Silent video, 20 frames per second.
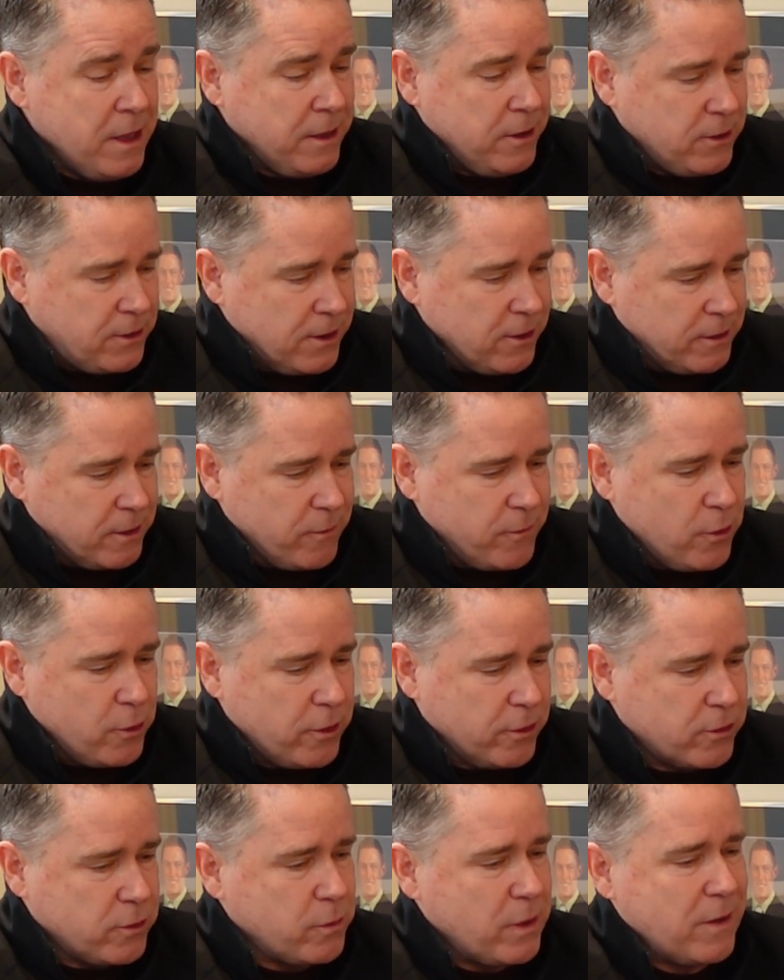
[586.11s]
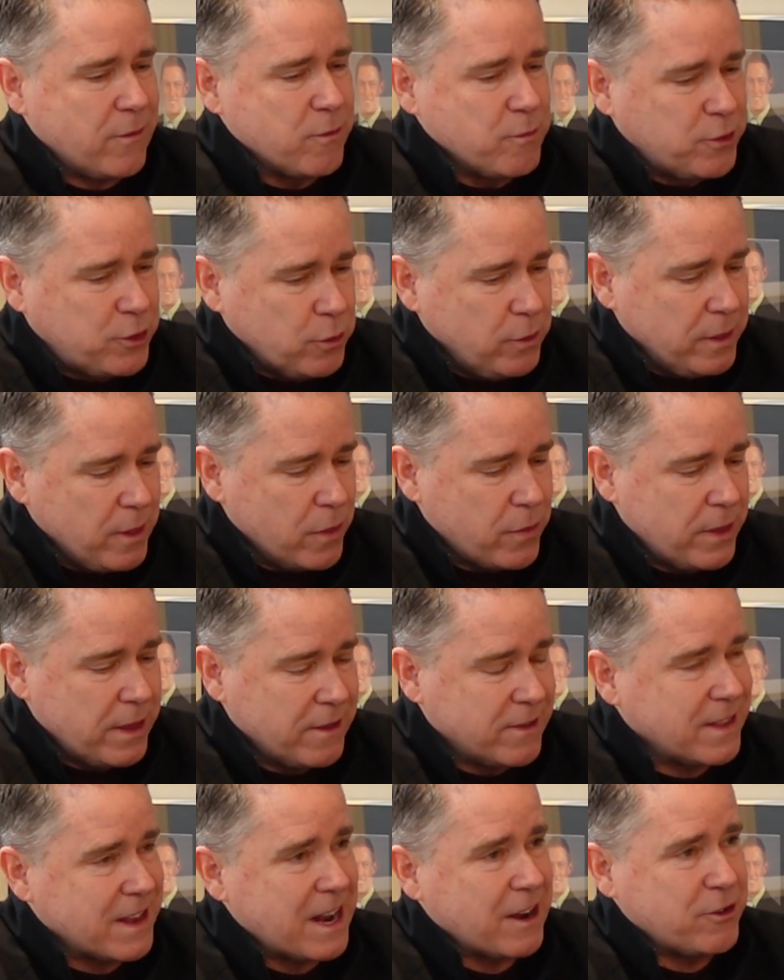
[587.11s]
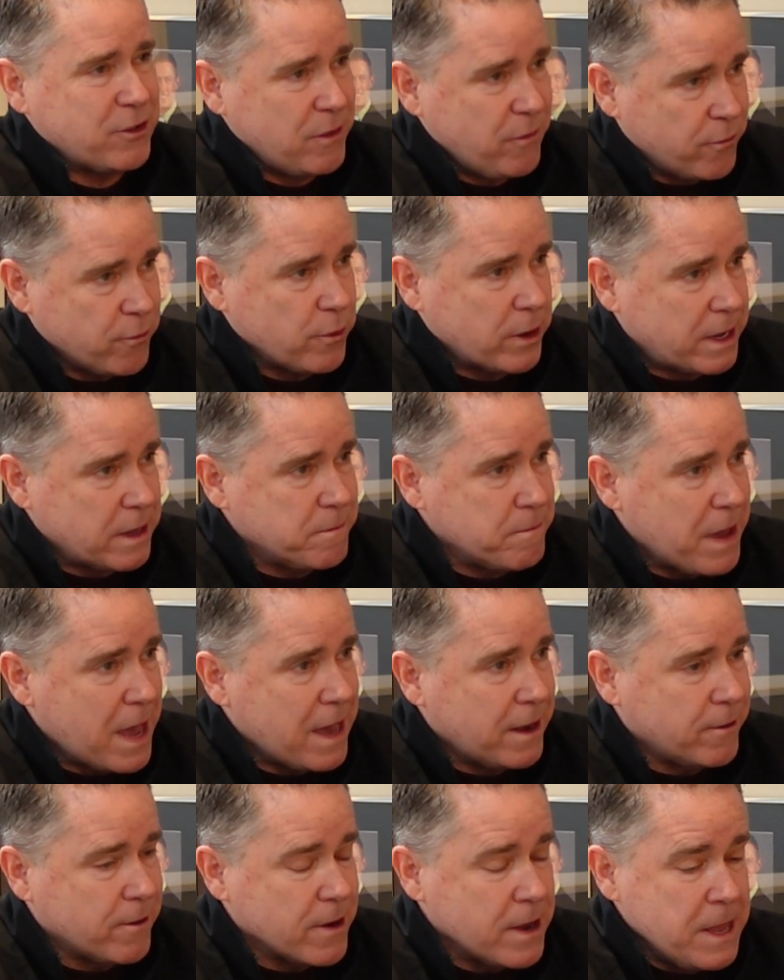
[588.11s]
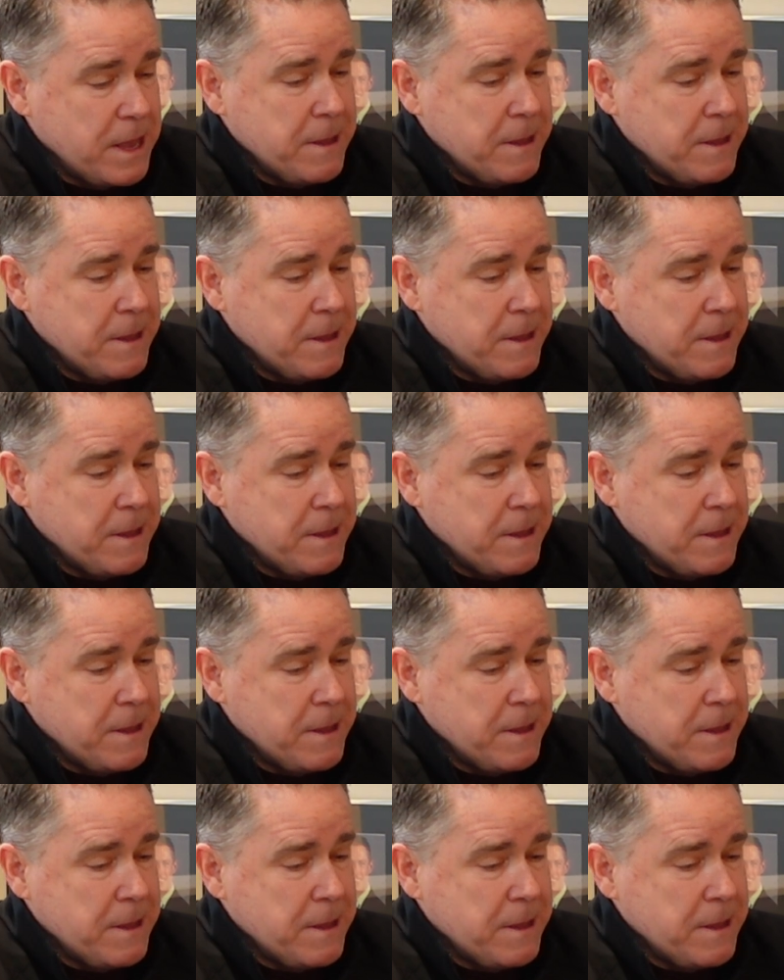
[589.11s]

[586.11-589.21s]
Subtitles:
You took the focus away from doing the things that actually freaking matter.